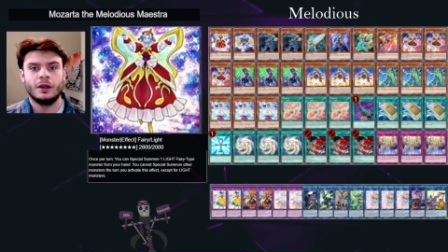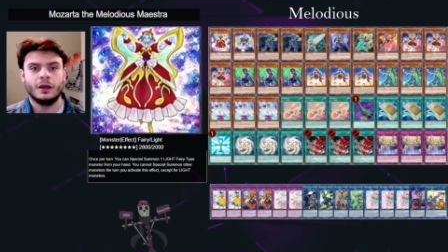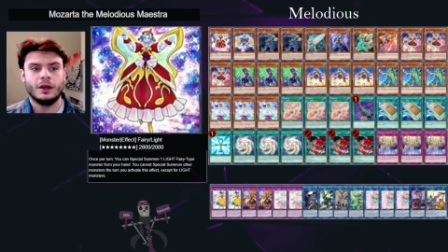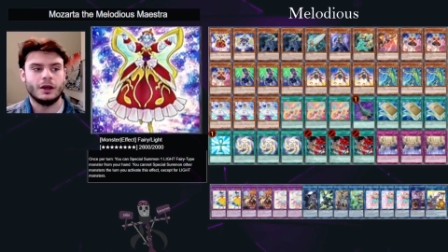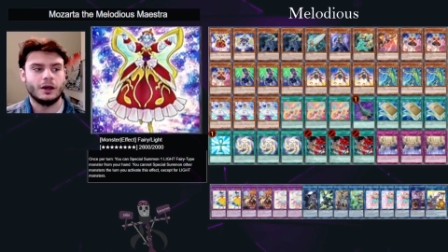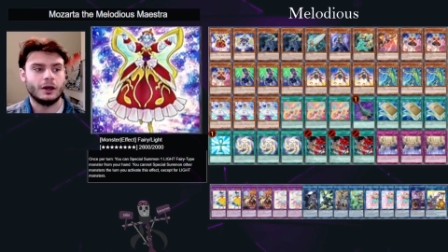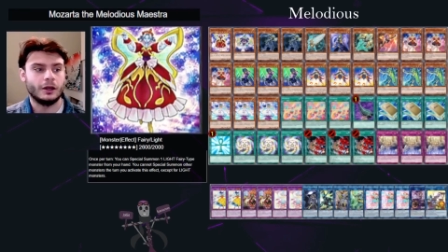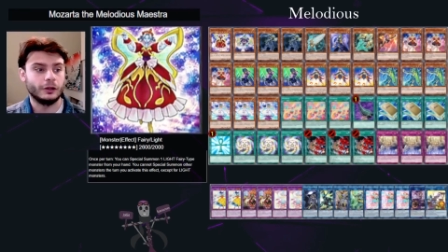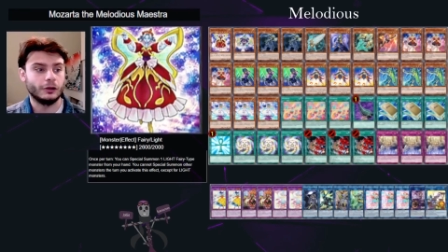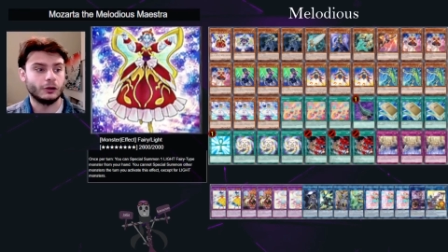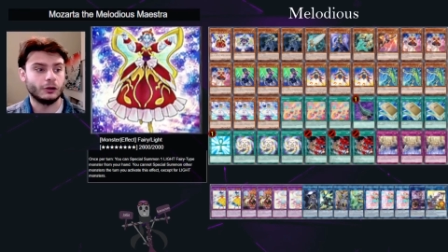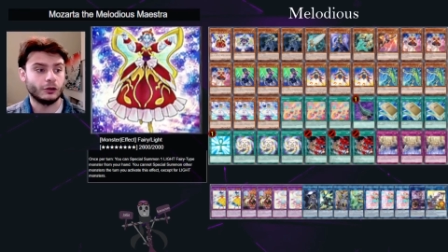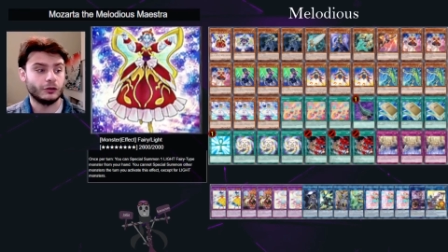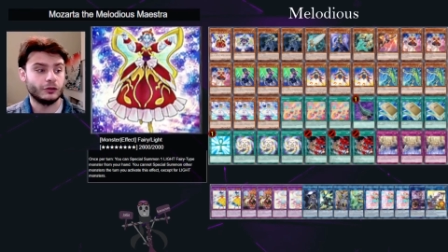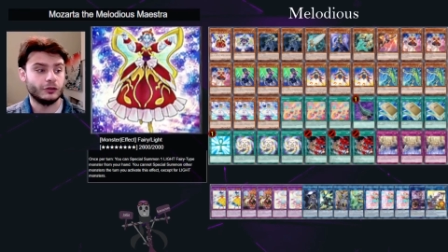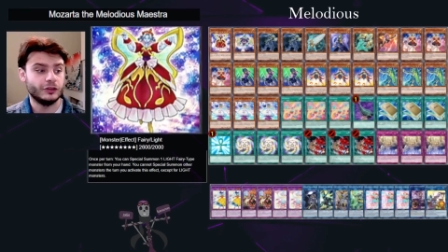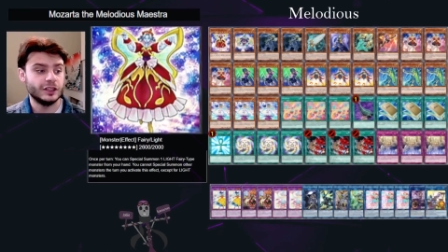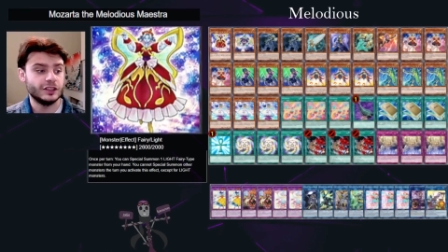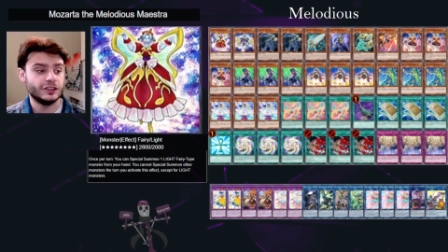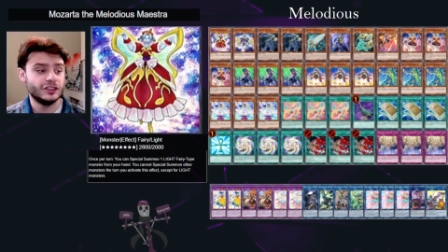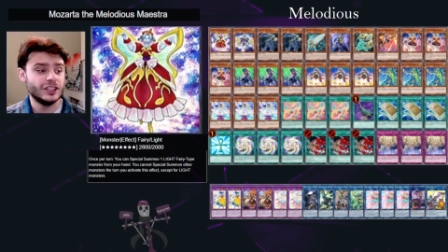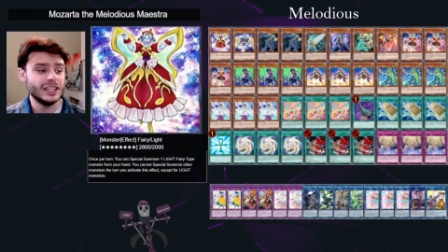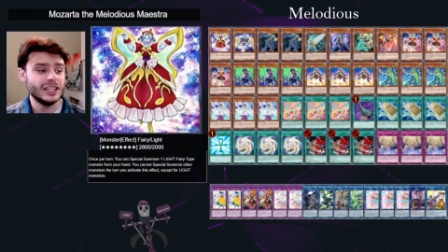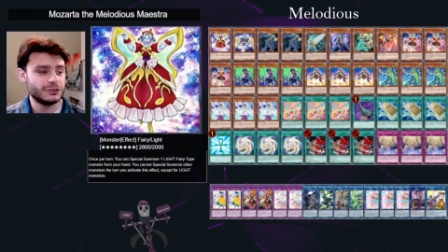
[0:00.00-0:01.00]
unlock the
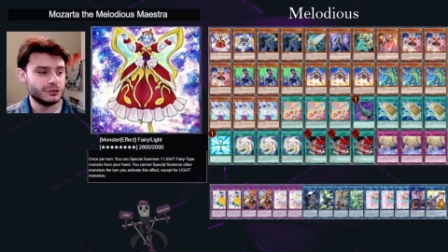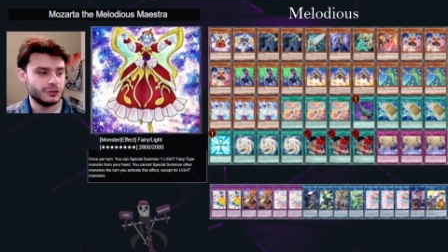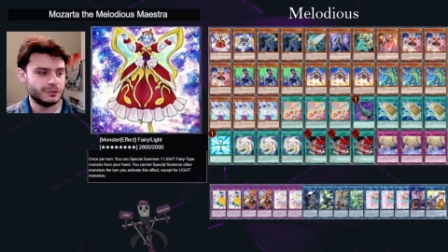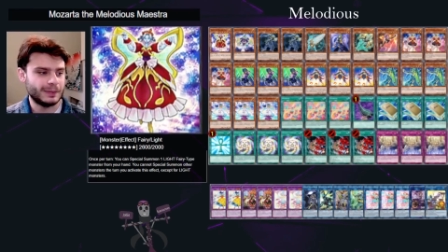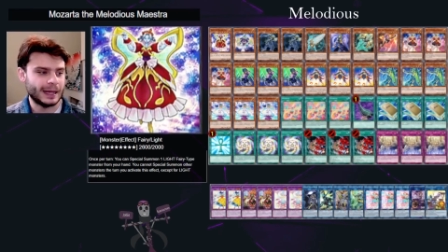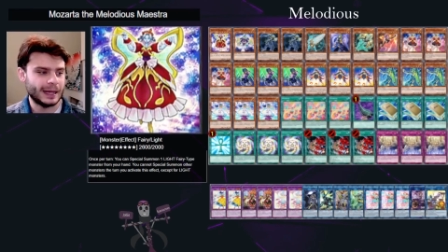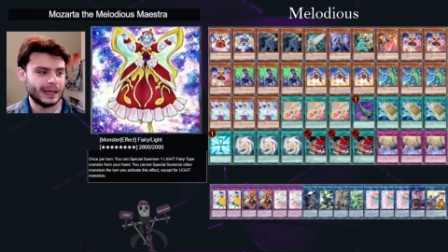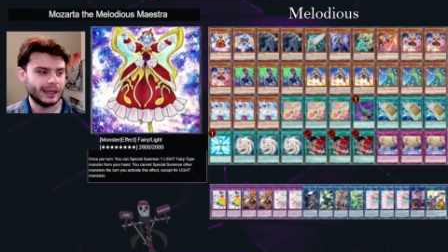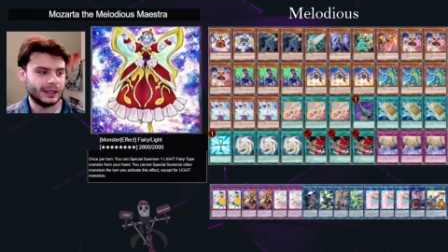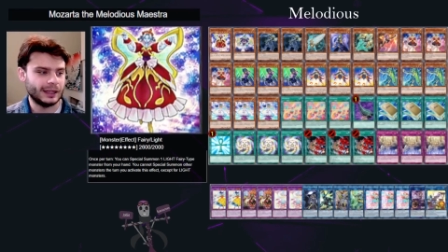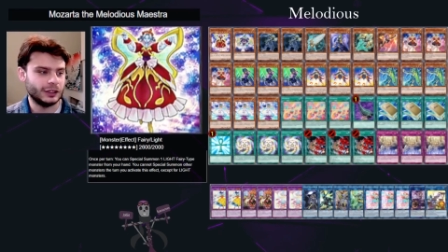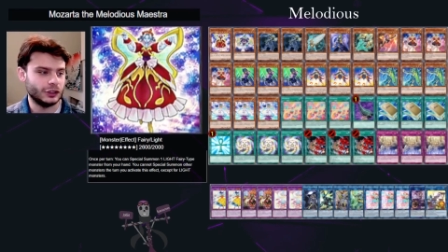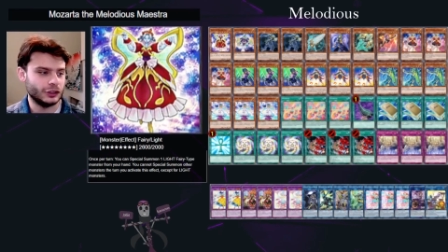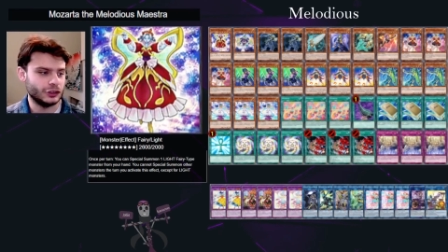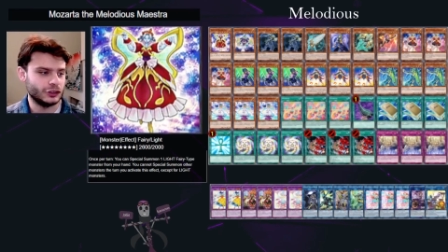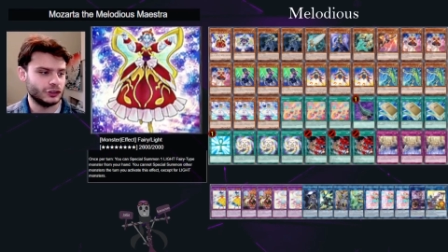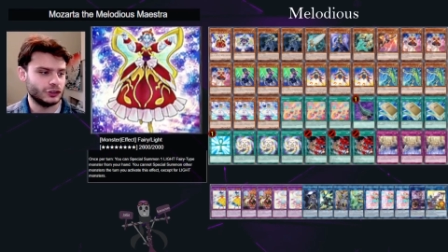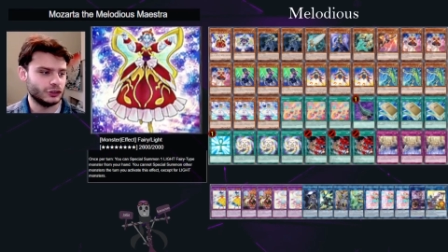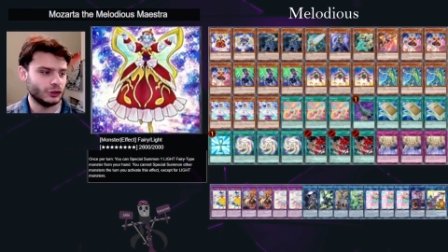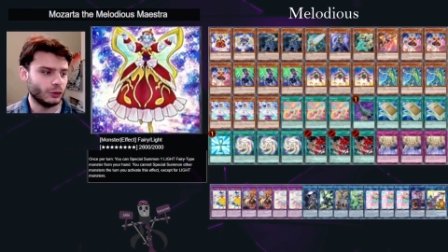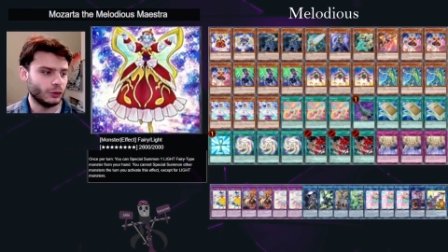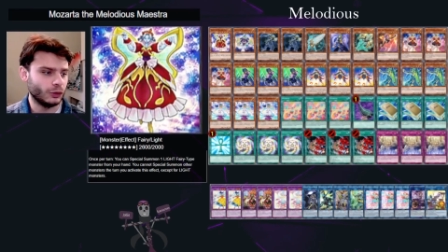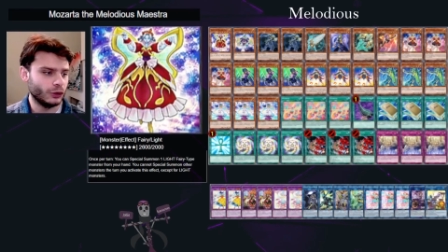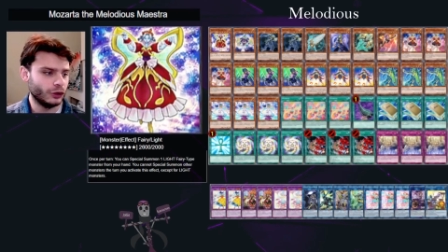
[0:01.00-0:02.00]
secret pack, A
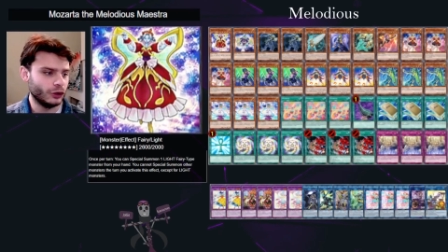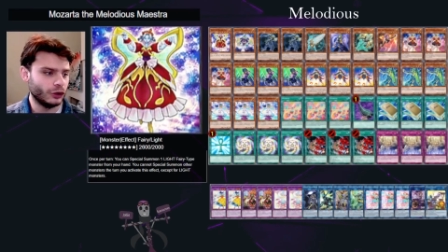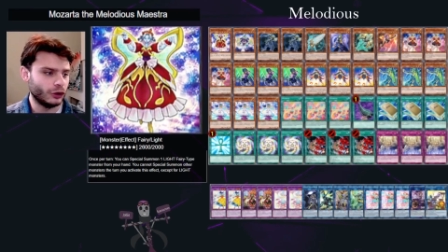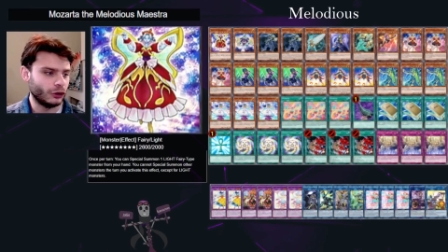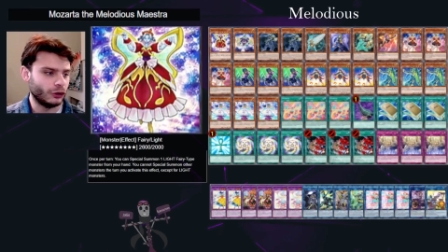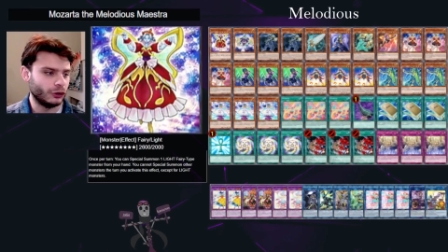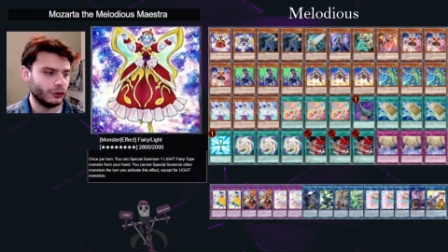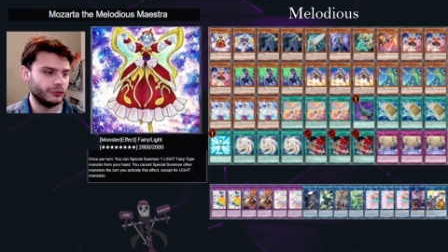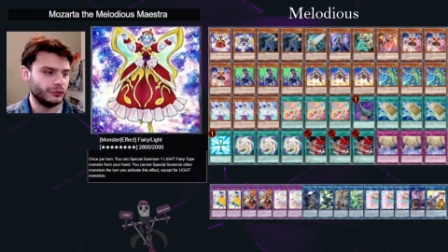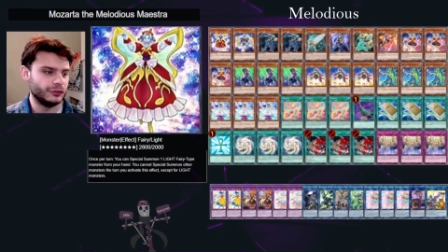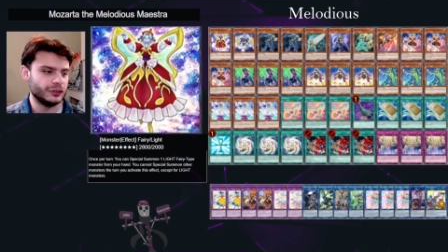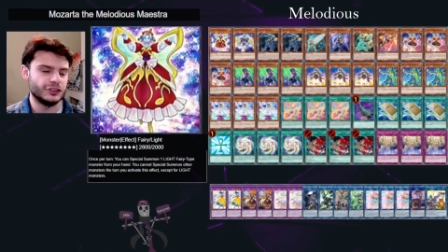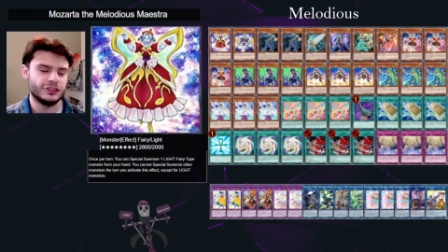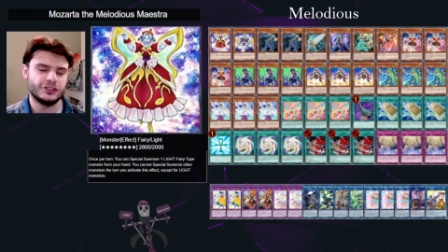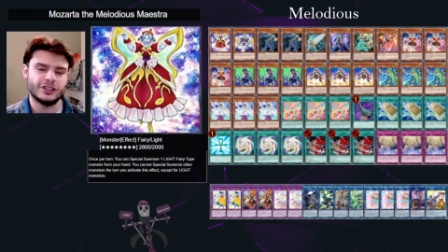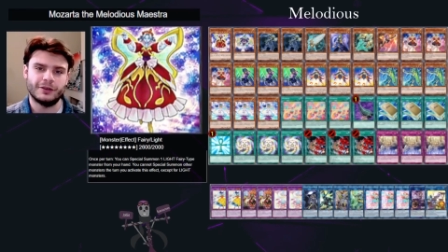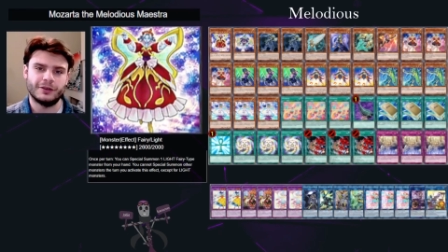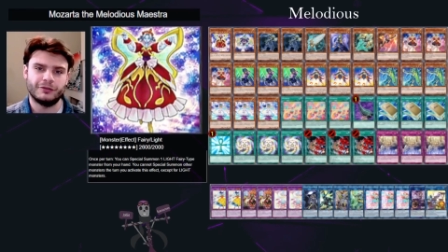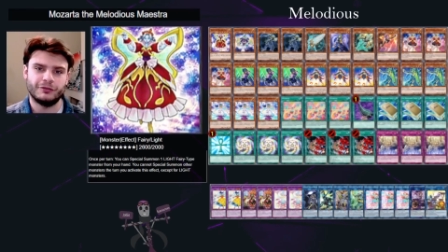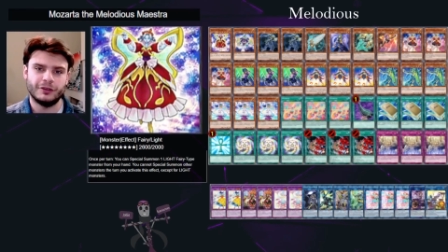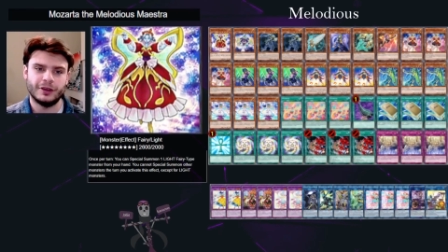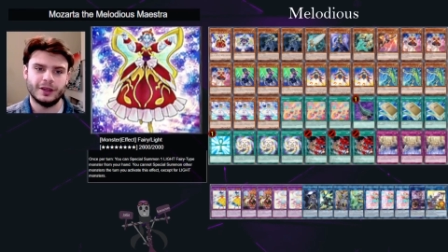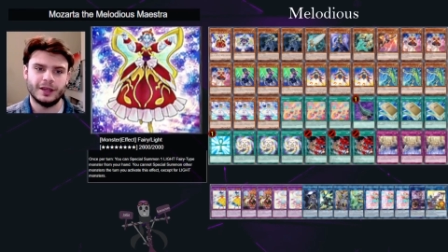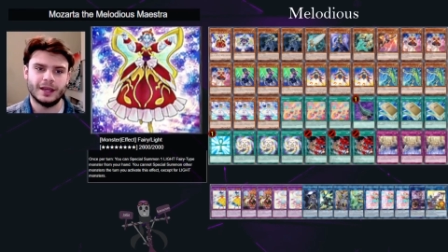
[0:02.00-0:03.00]
Song of
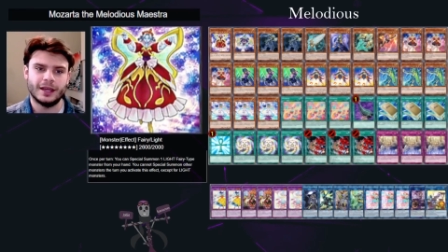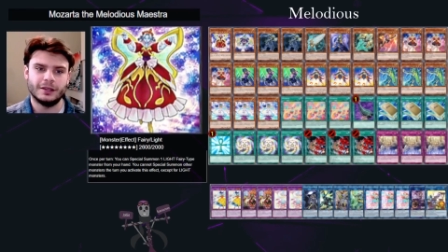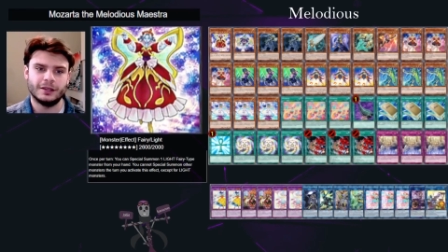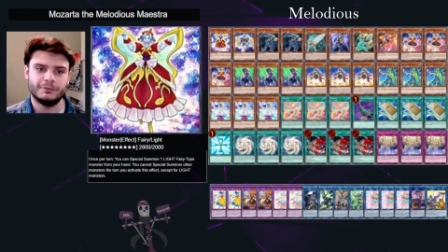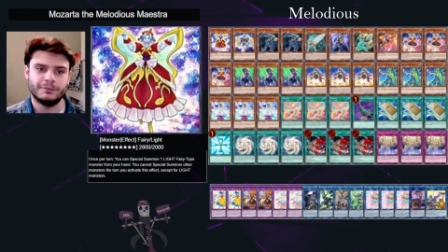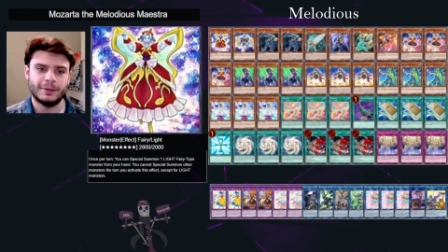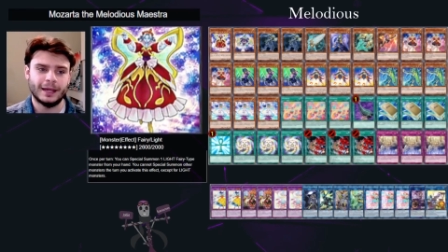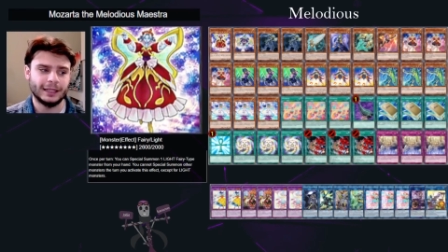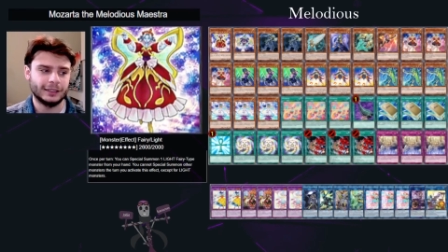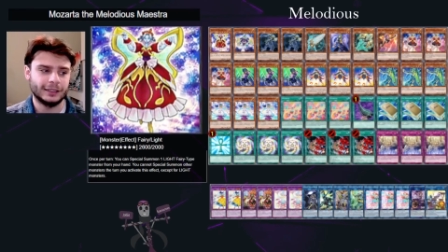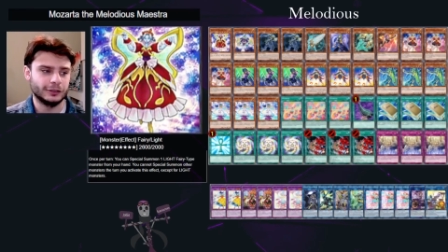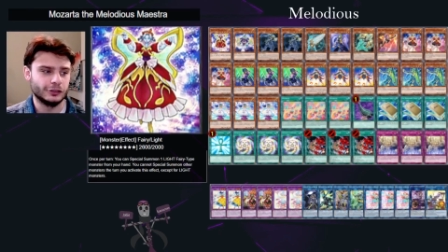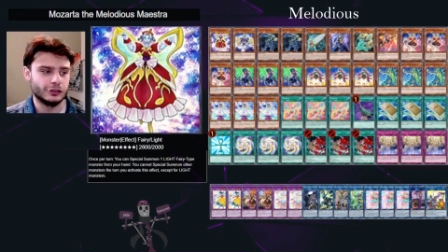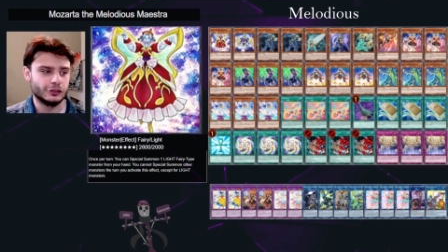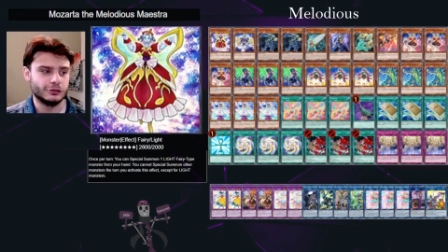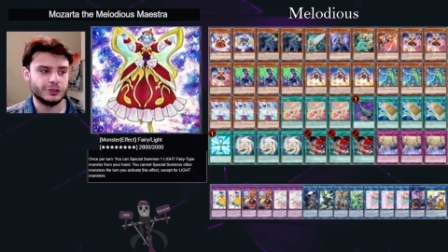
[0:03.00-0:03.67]
Zephyr and Petals,